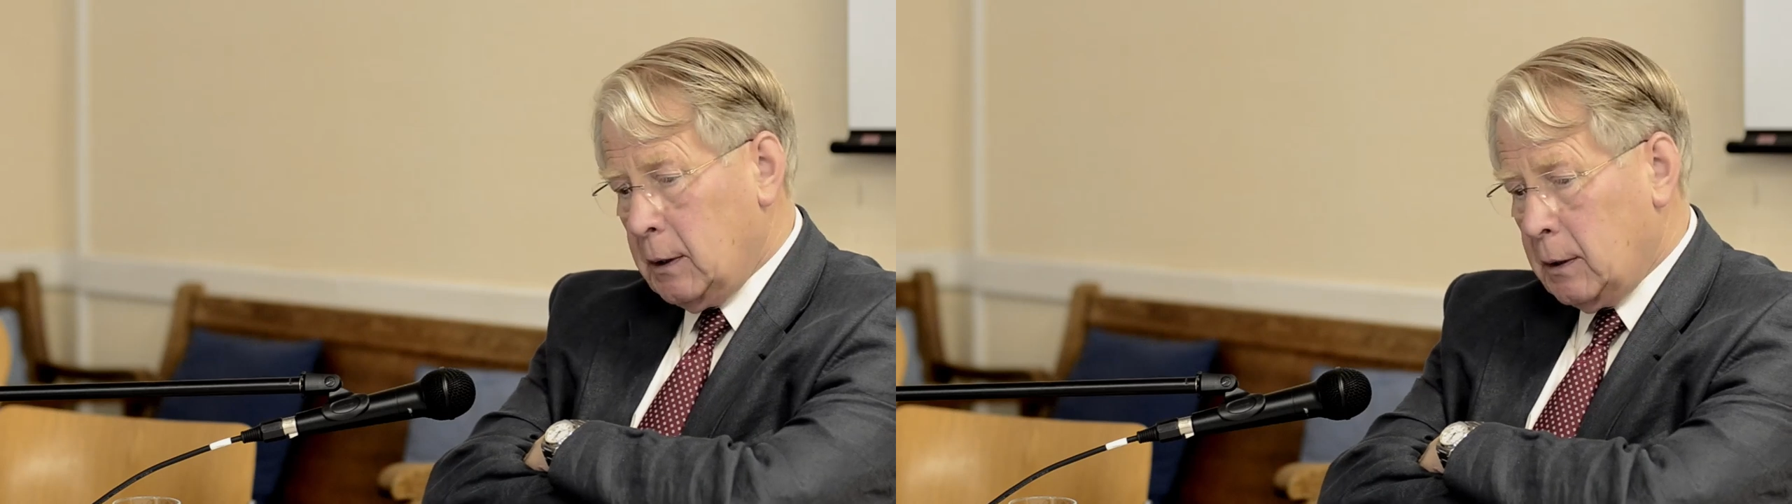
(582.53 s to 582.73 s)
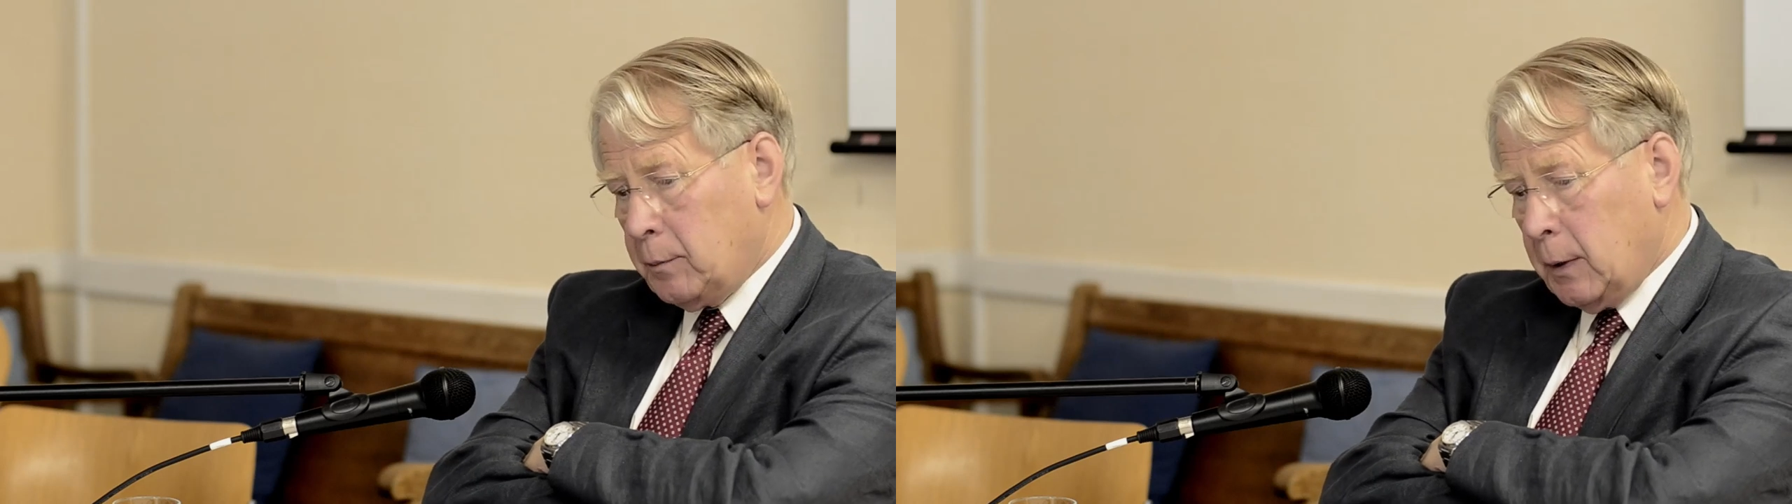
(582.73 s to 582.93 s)

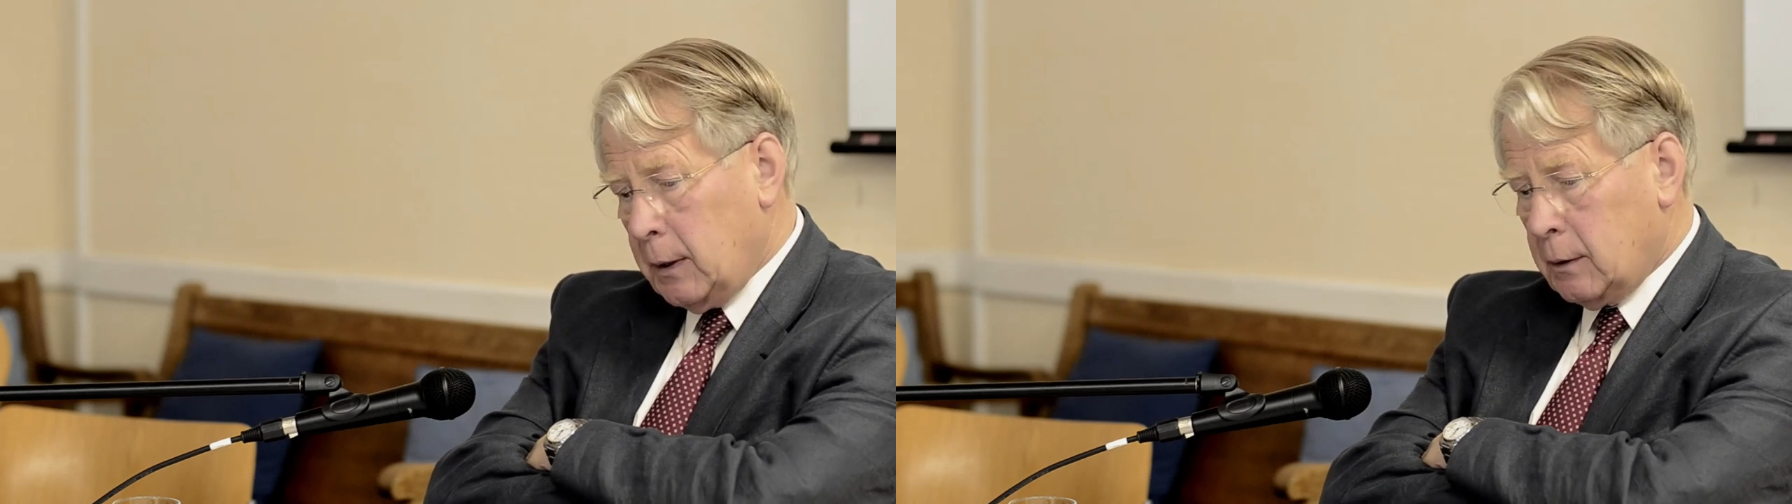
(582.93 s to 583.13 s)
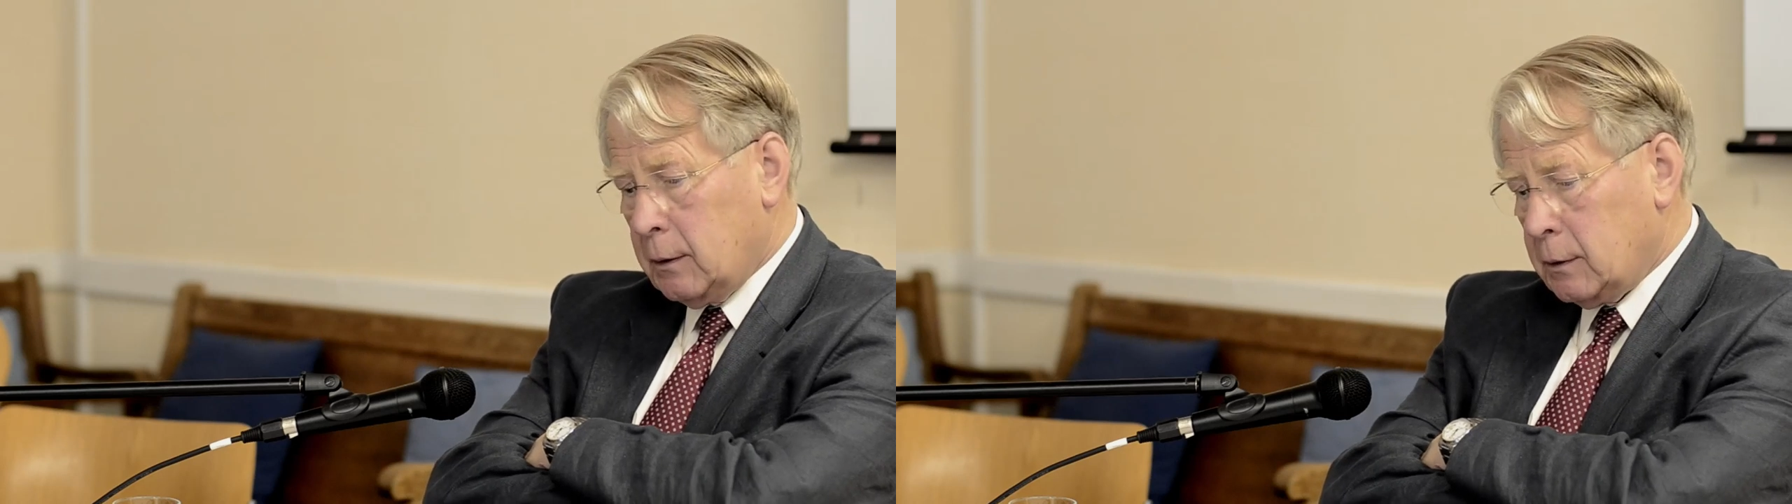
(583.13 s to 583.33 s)

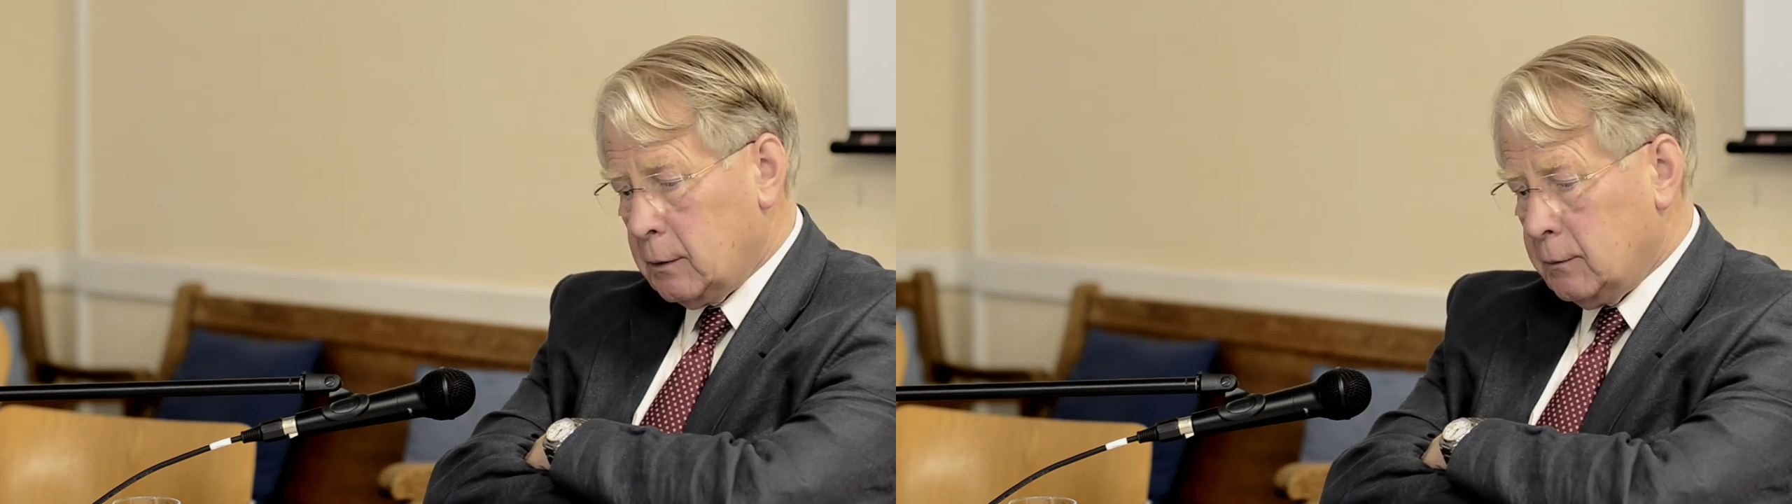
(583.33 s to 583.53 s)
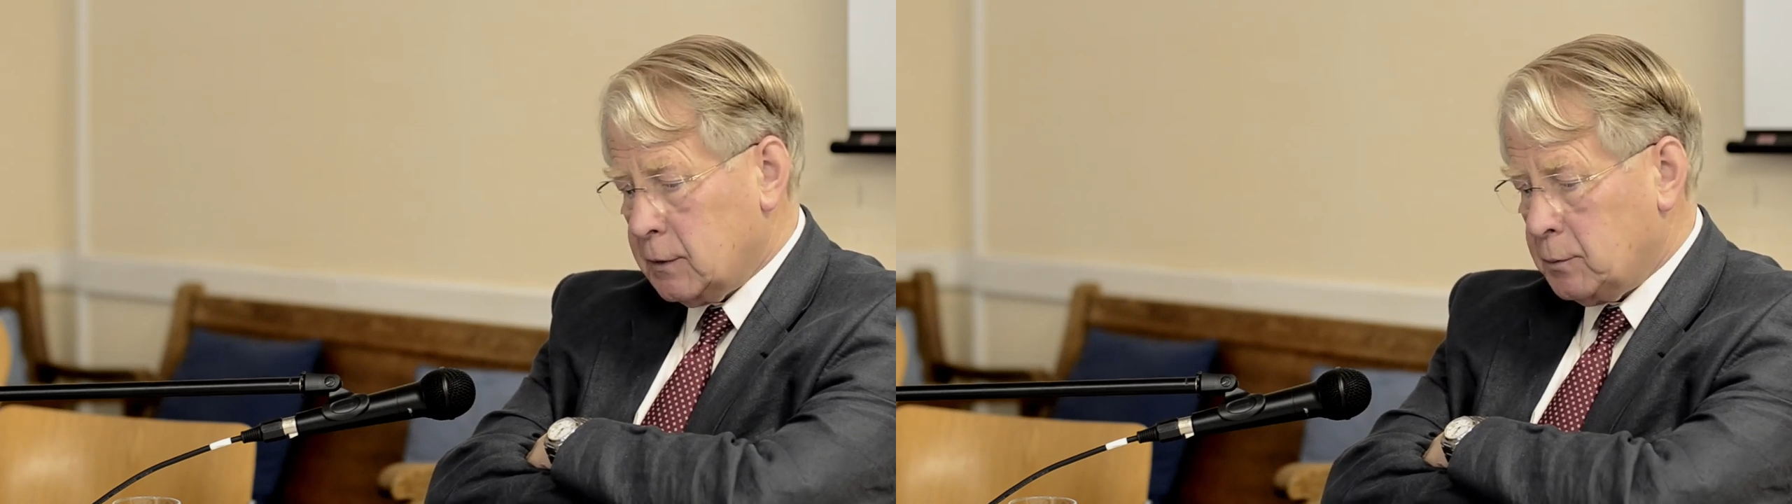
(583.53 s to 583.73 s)
independent
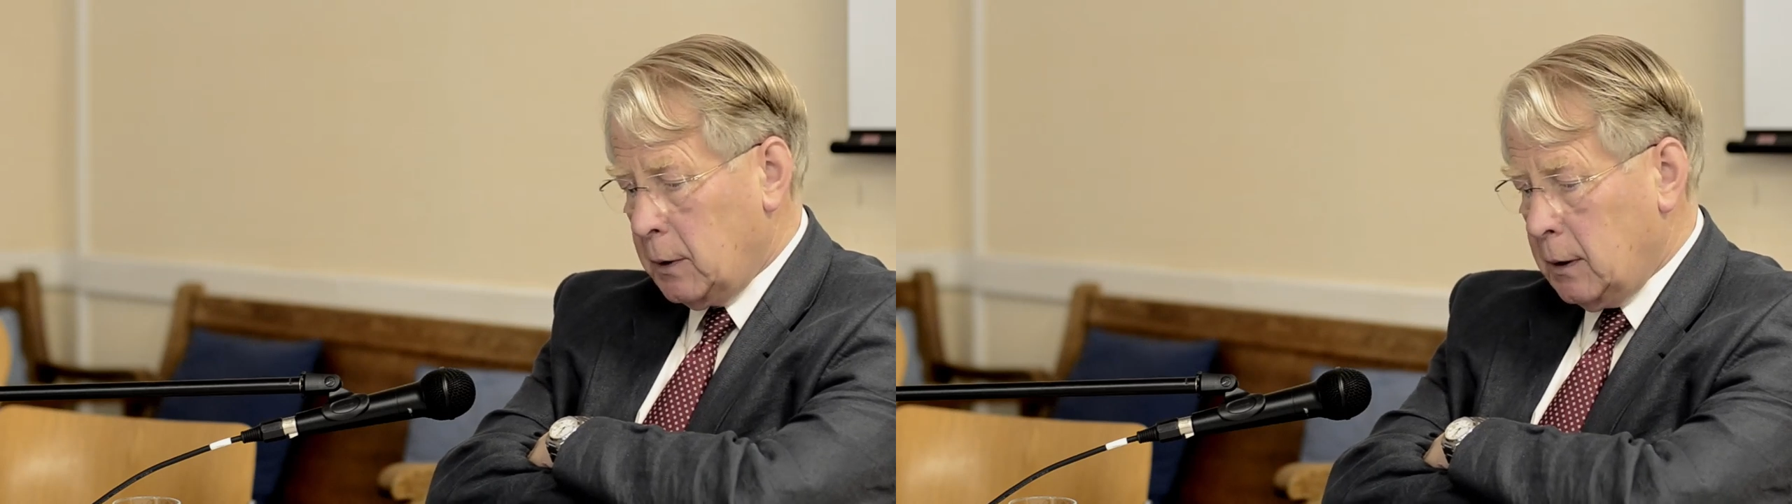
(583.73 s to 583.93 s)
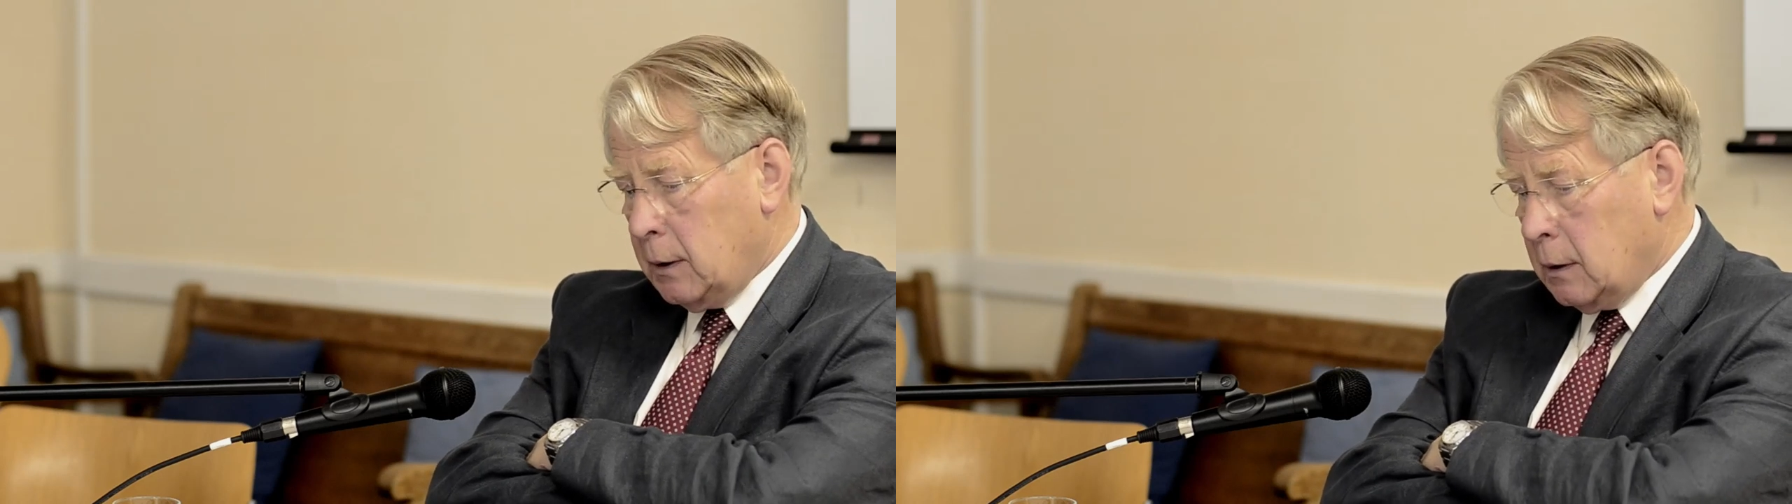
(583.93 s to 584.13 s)
of
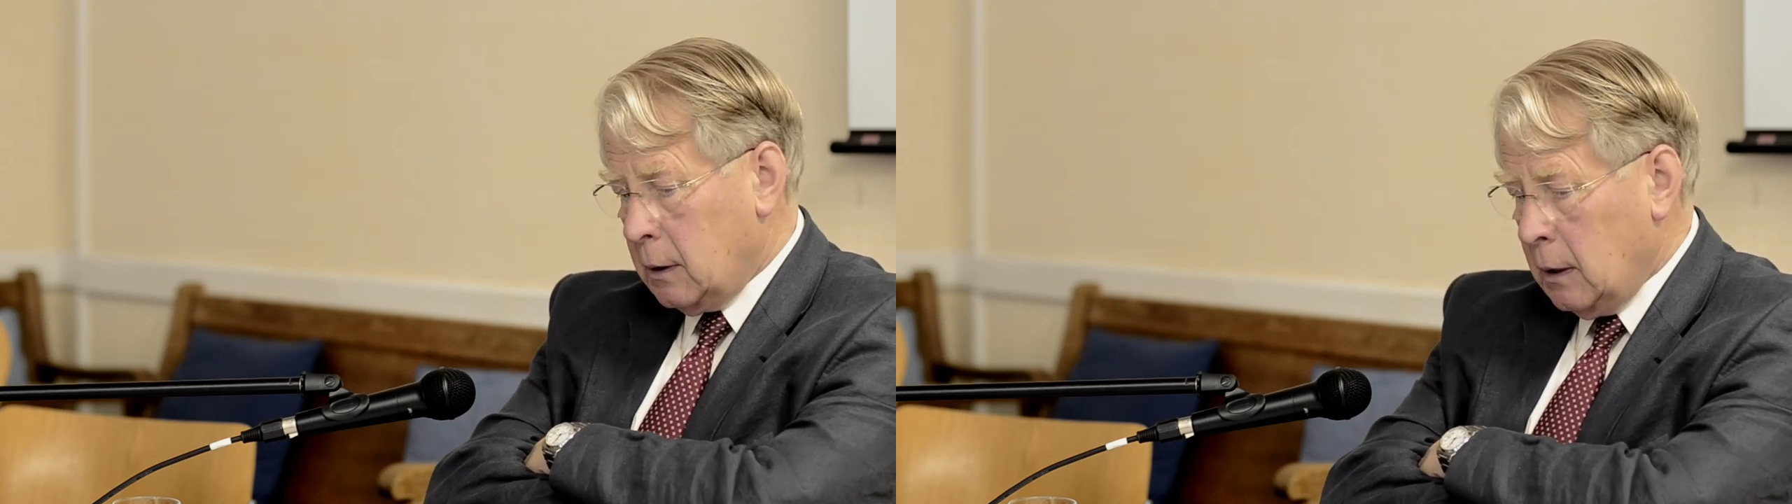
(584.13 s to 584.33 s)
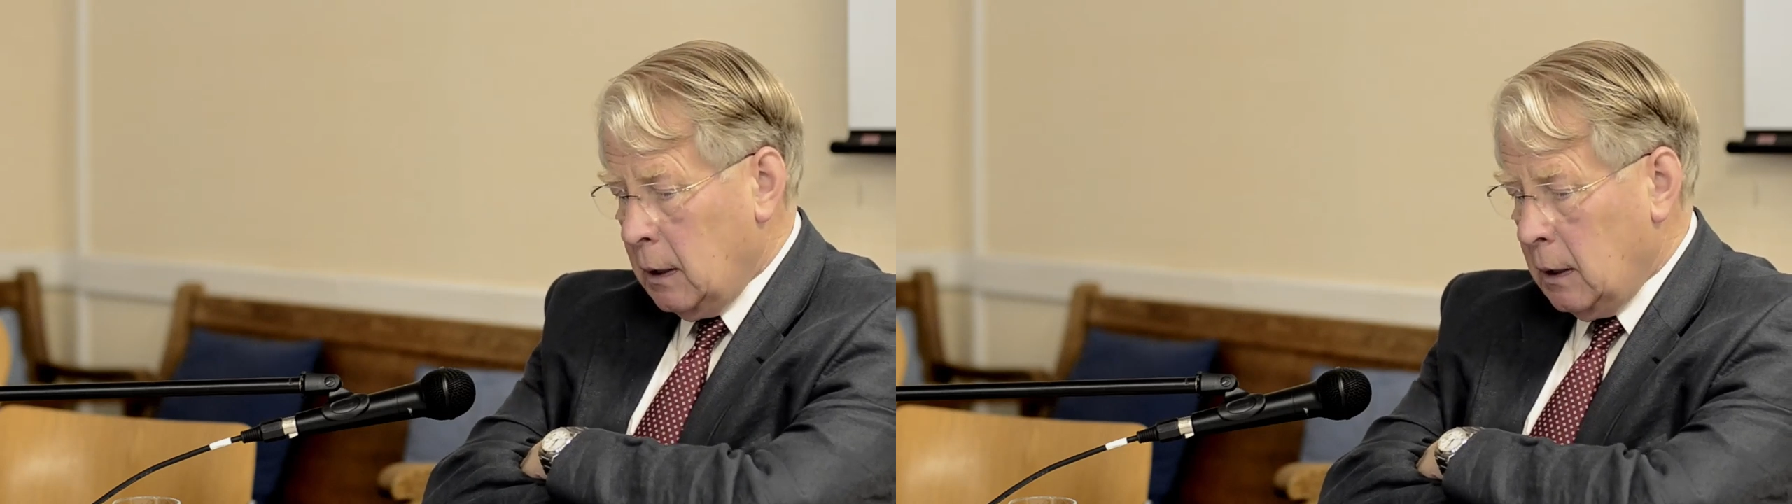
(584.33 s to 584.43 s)
Spain,